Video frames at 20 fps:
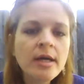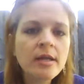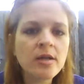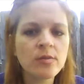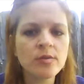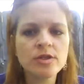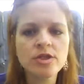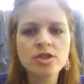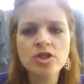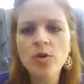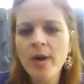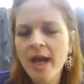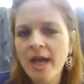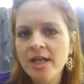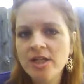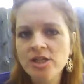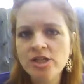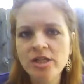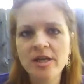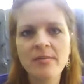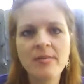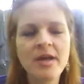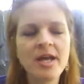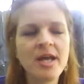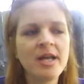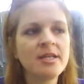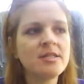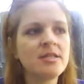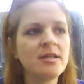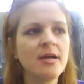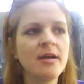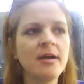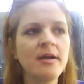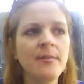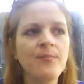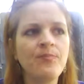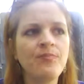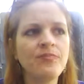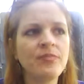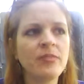There was no age limit,
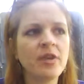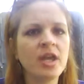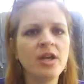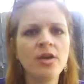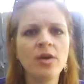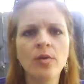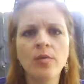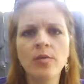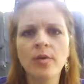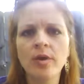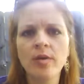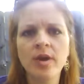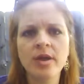you know,